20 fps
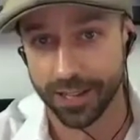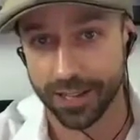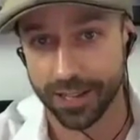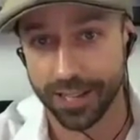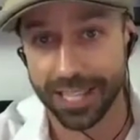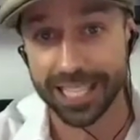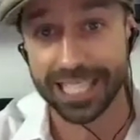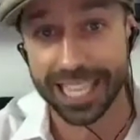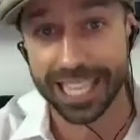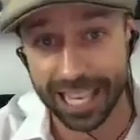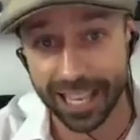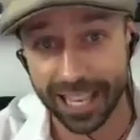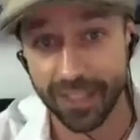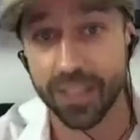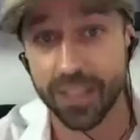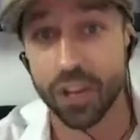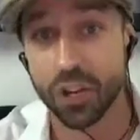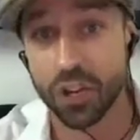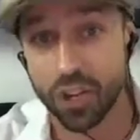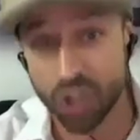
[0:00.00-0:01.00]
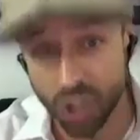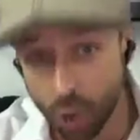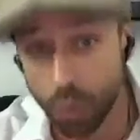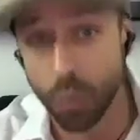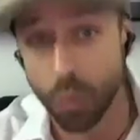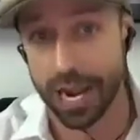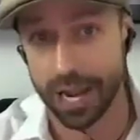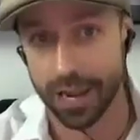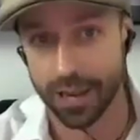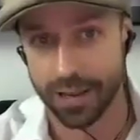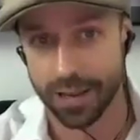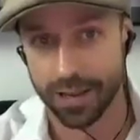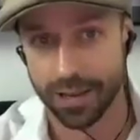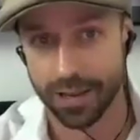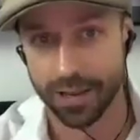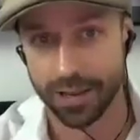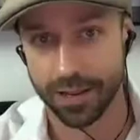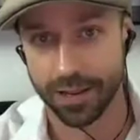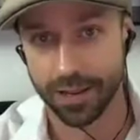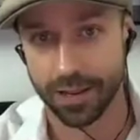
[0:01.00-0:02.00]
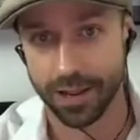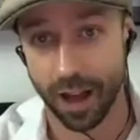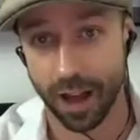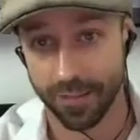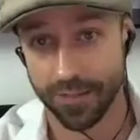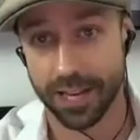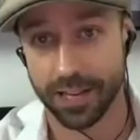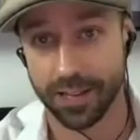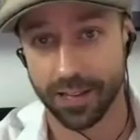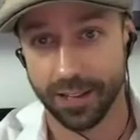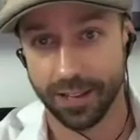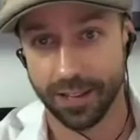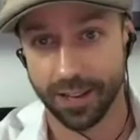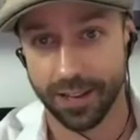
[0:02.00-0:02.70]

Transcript: is in the doing of it.